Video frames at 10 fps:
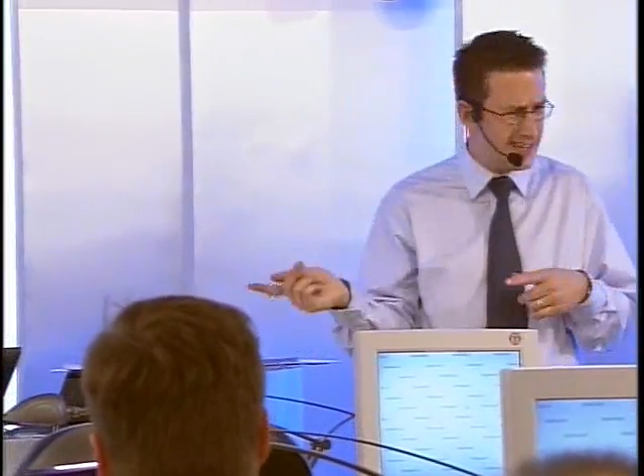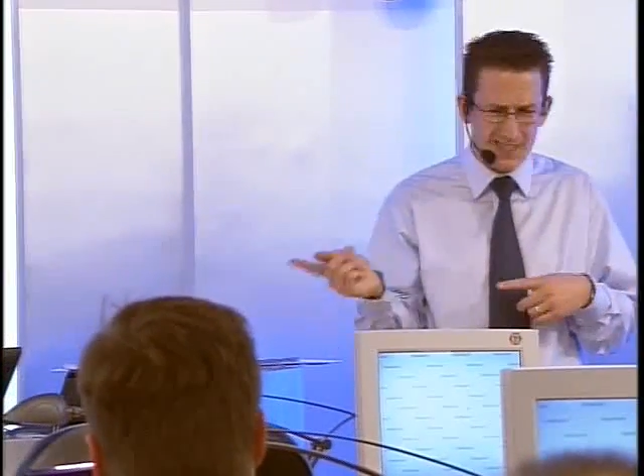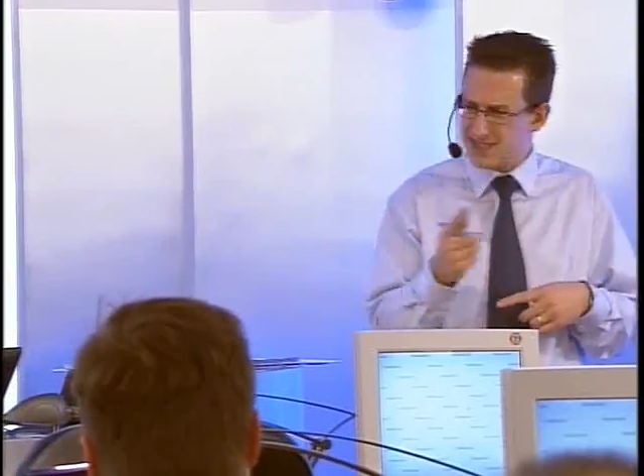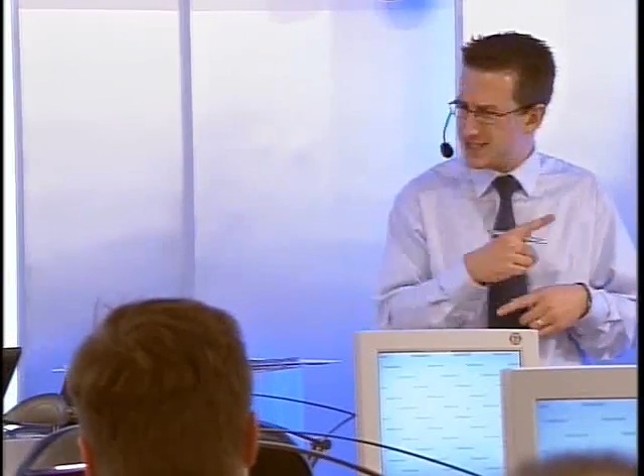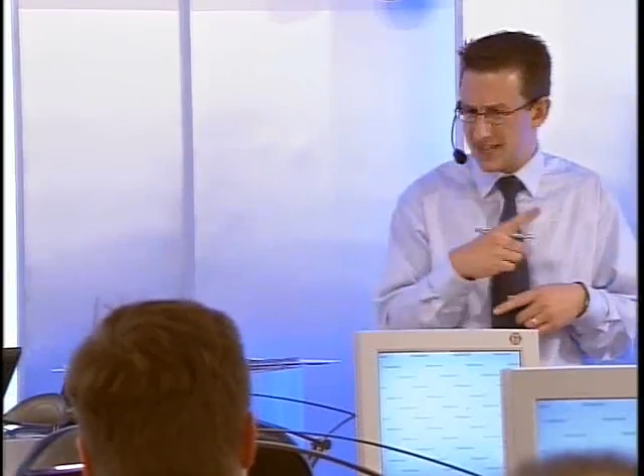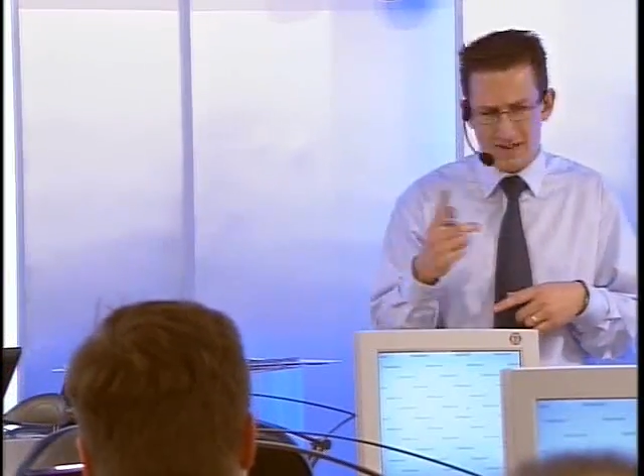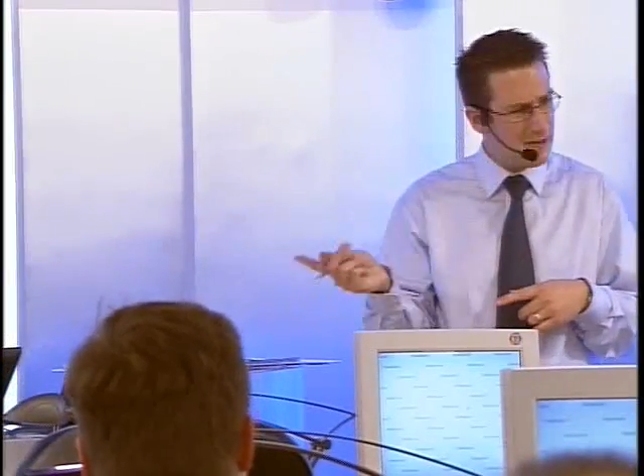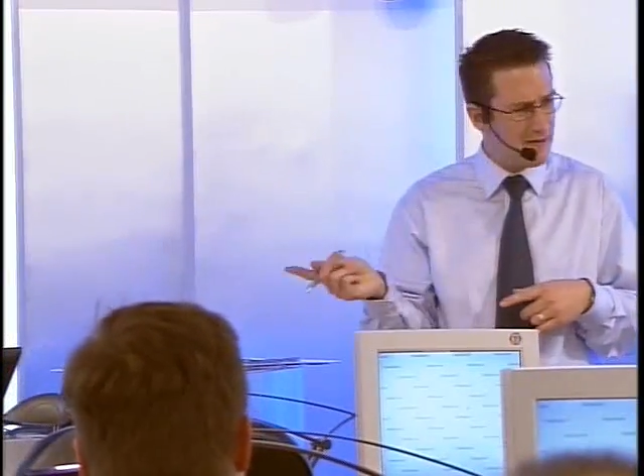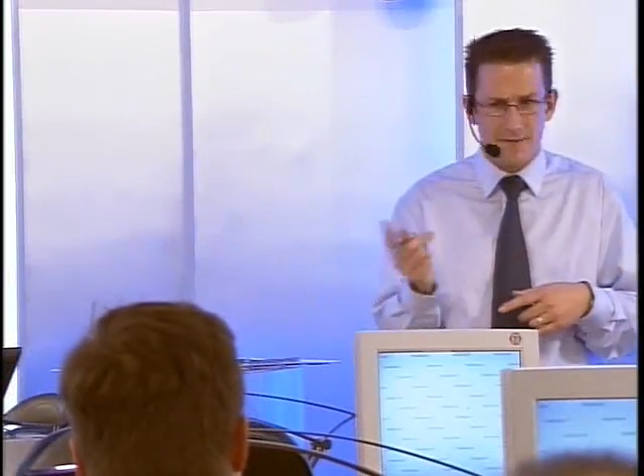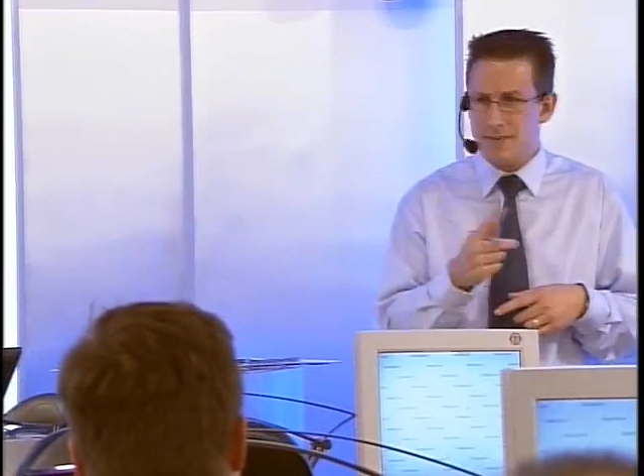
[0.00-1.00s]
this is the
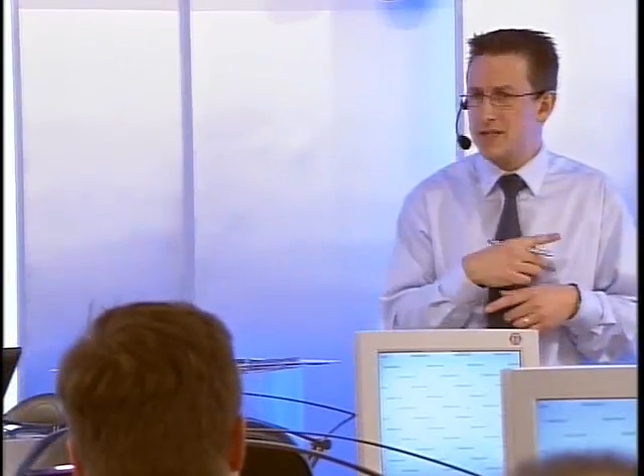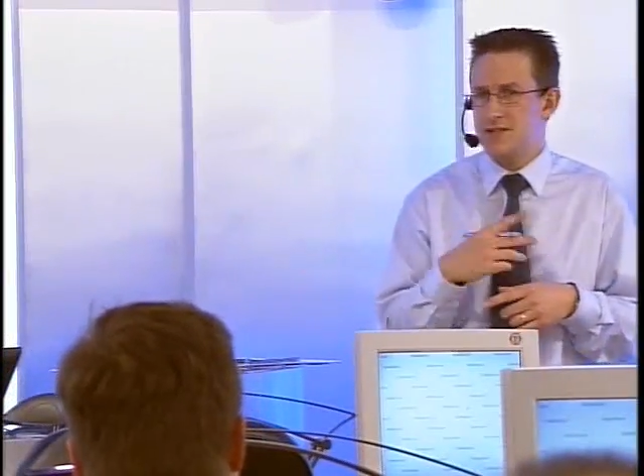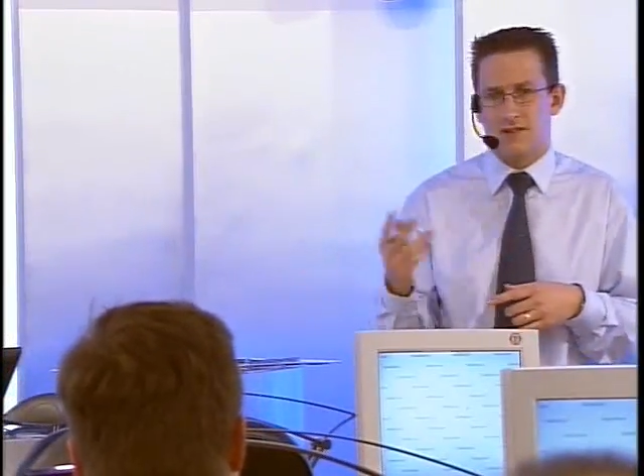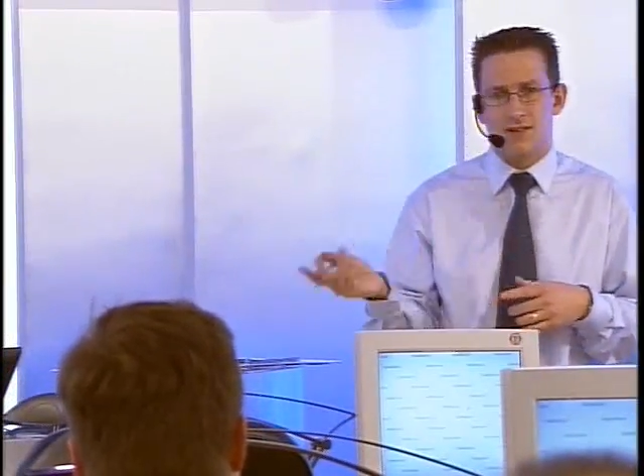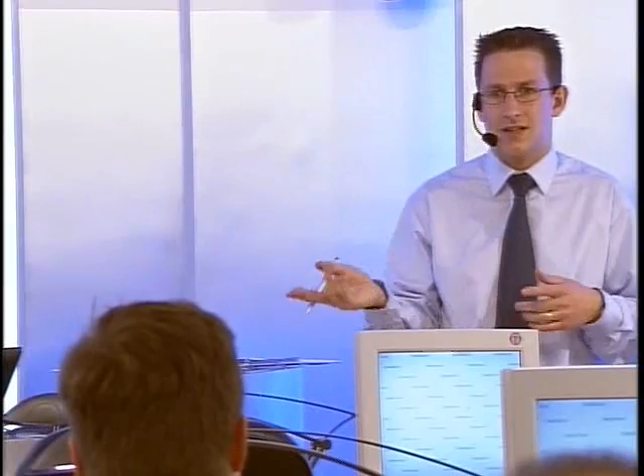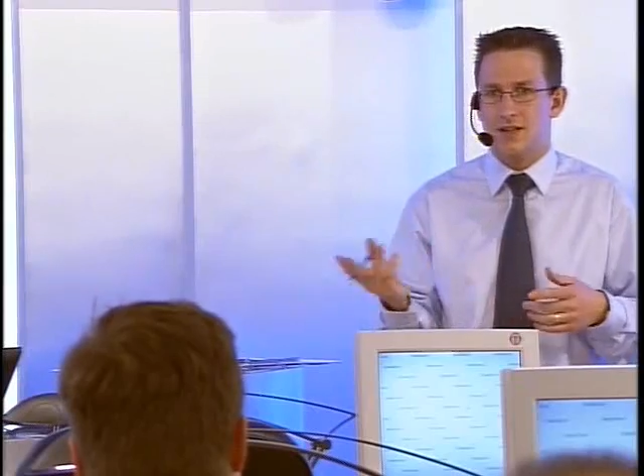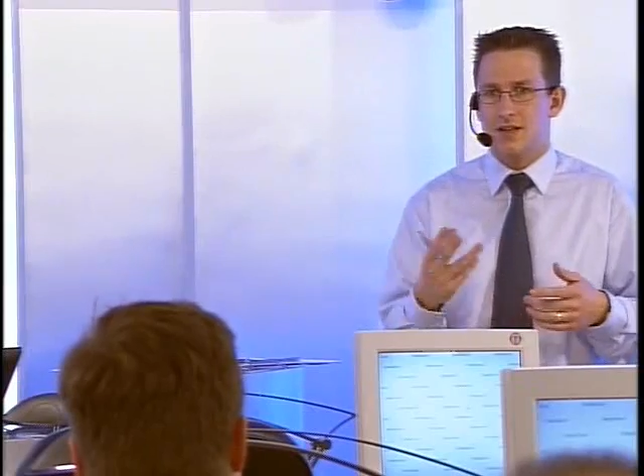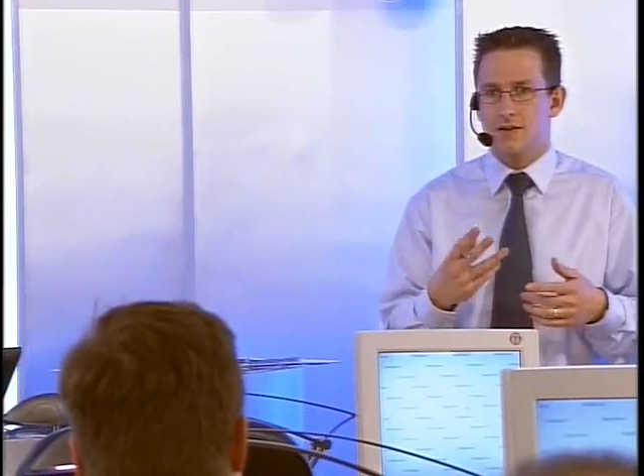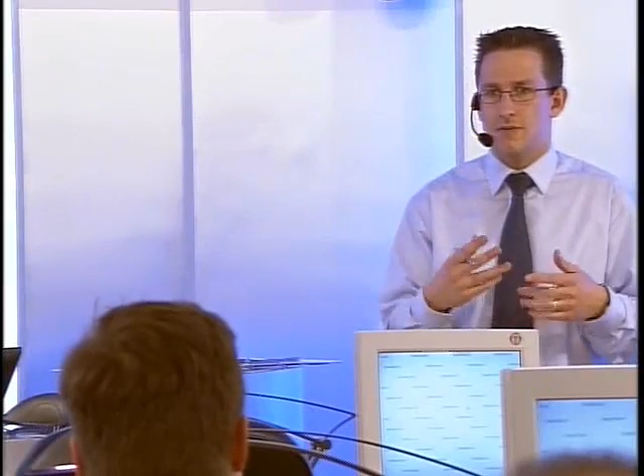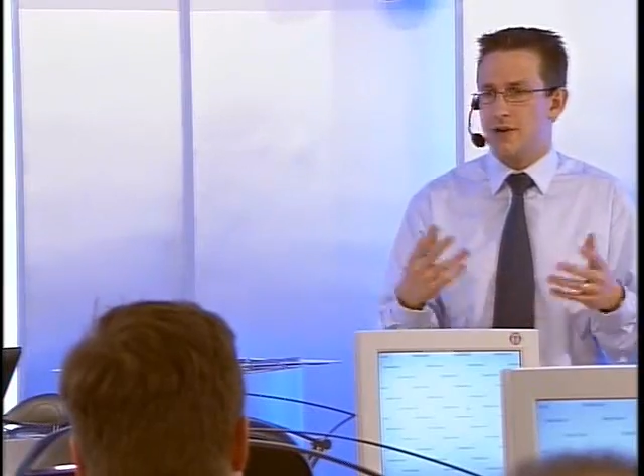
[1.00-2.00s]
same bit of information.
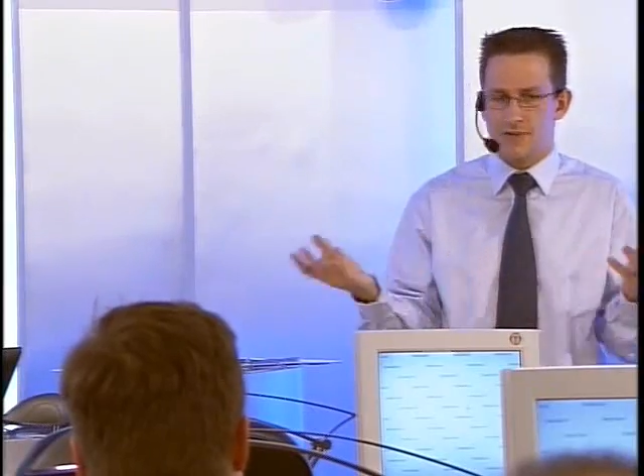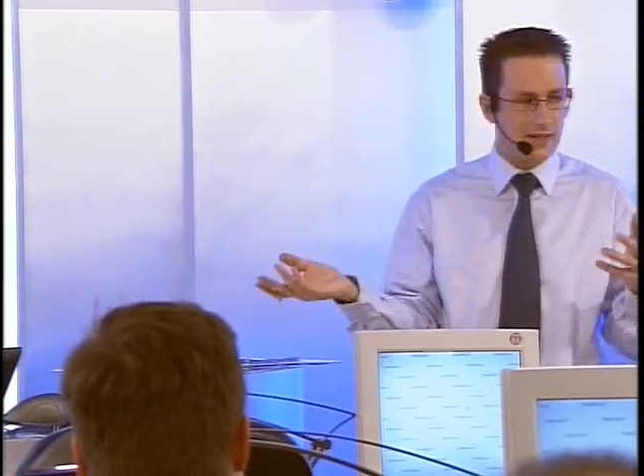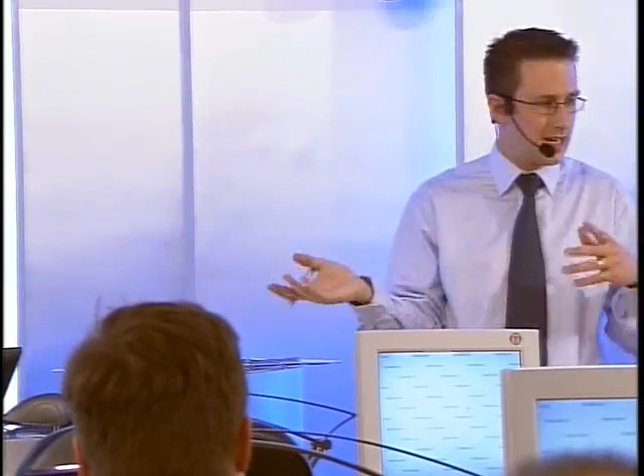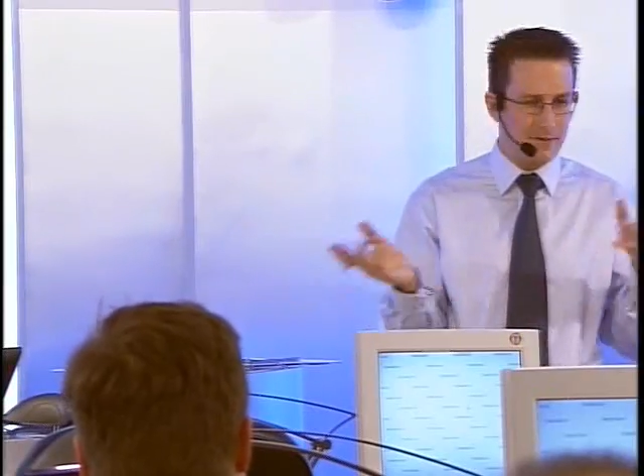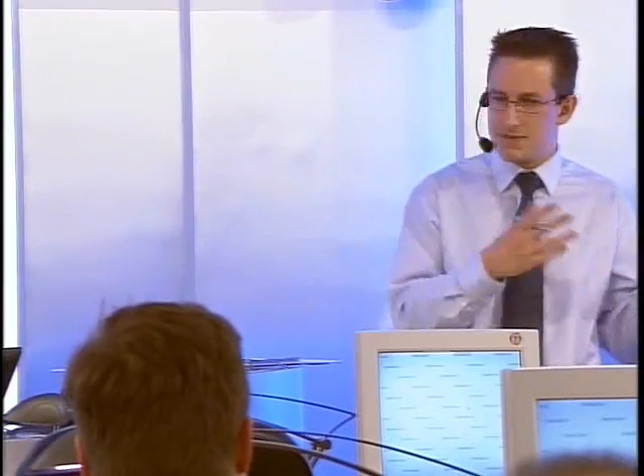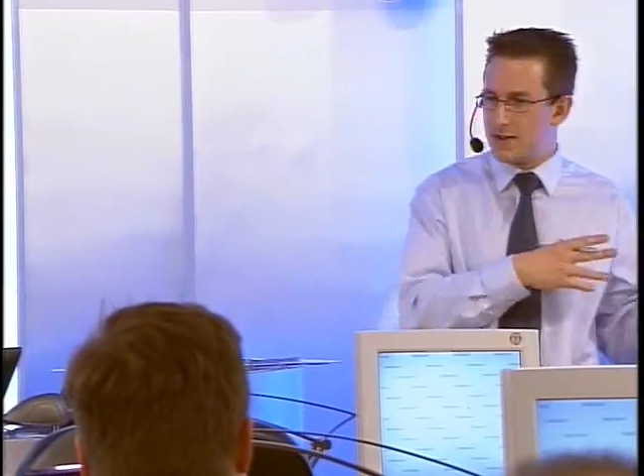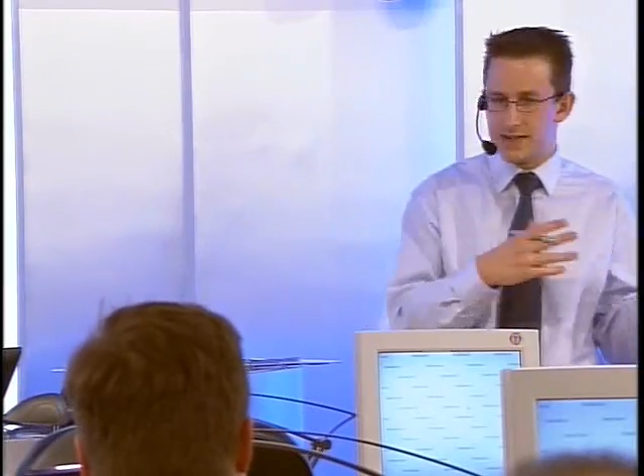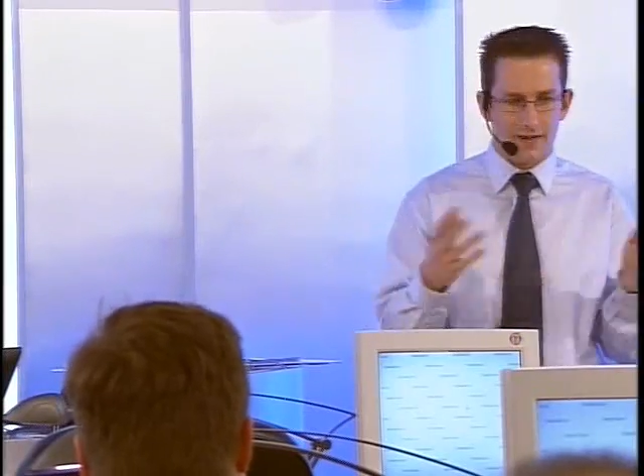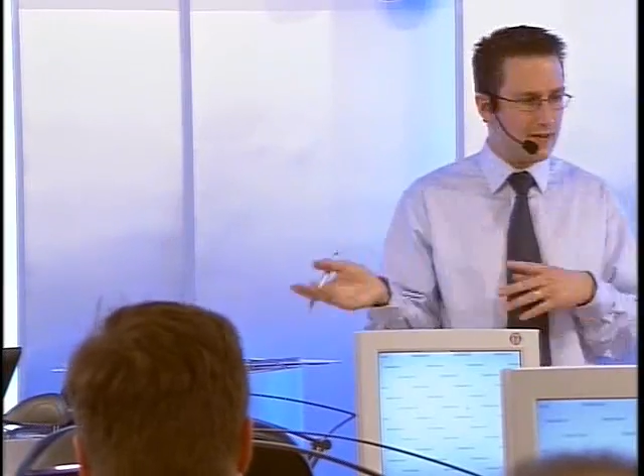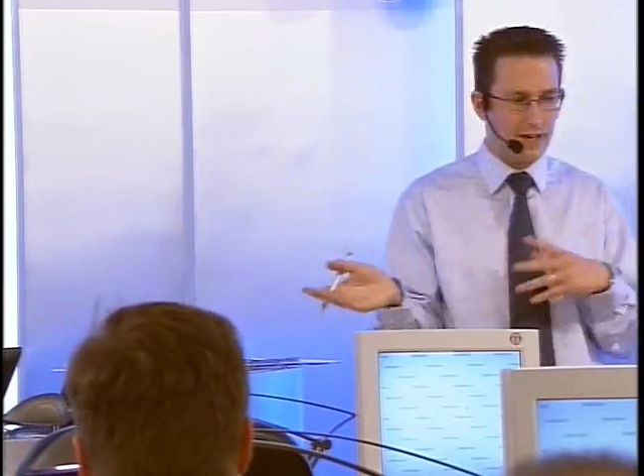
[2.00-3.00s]
Why do I keep
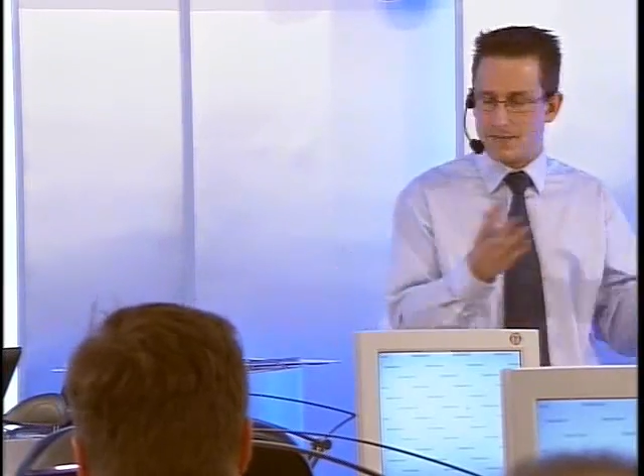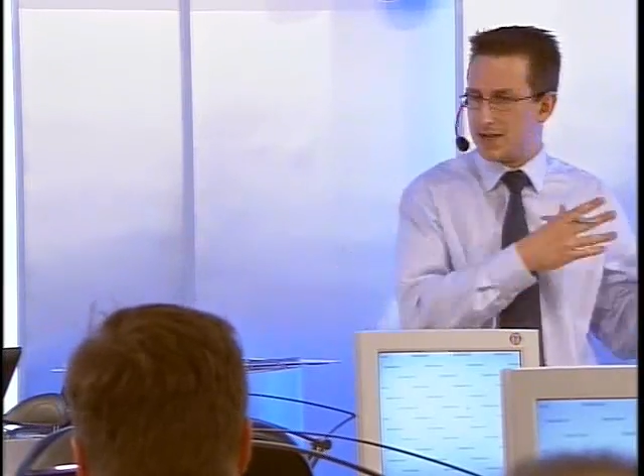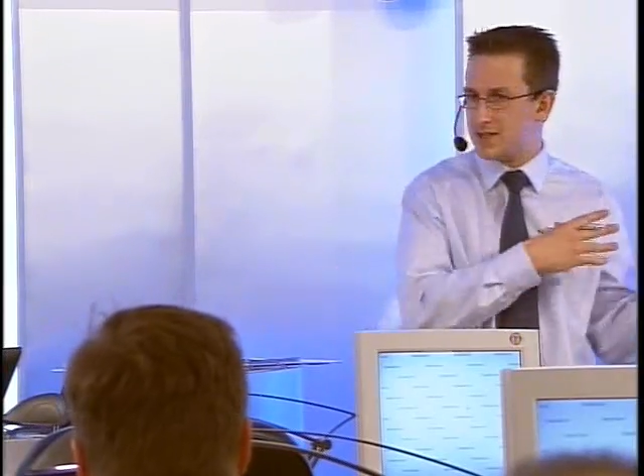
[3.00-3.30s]
giving him